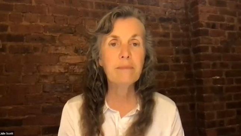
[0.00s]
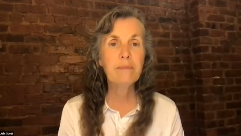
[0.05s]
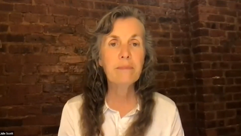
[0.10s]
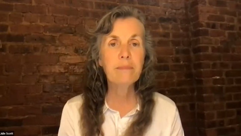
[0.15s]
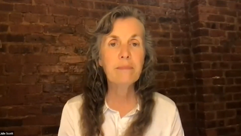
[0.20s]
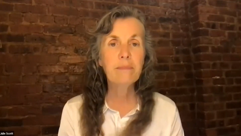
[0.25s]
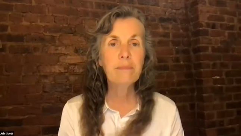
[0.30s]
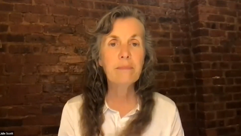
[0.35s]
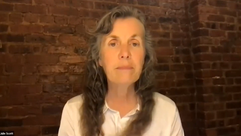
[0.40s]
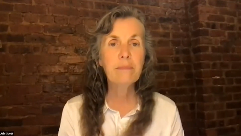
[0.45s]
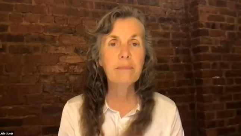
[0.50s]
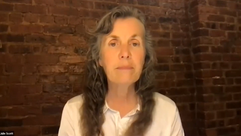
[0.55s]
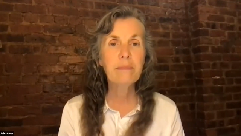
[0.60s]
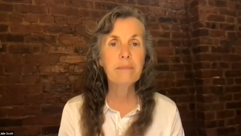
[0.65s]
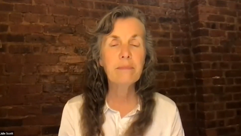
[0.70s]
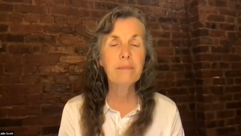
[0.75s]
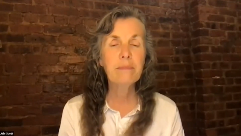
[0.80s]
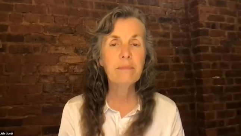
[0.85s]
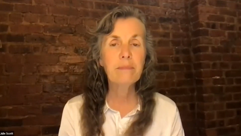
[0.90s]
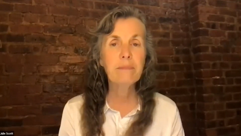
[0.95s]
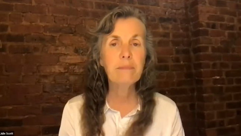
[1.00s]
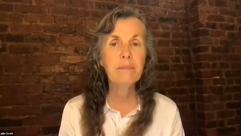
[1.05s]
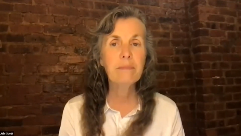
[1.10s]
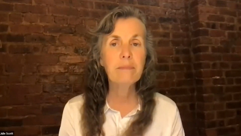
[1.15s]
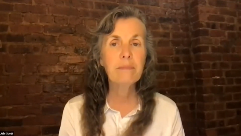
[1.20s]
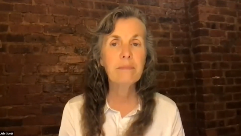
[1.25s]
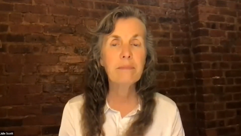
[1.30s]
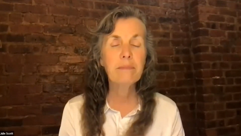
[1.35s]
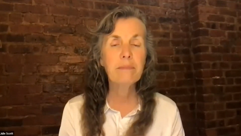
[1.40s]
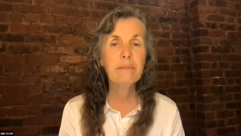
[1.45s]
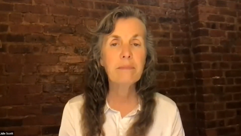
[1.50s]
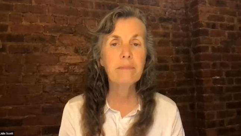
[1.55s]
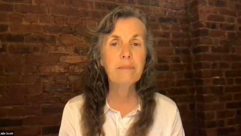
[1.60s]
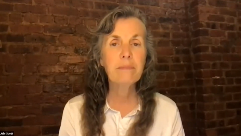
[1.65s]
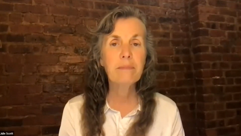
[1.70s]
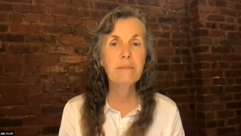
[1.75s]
[no speech]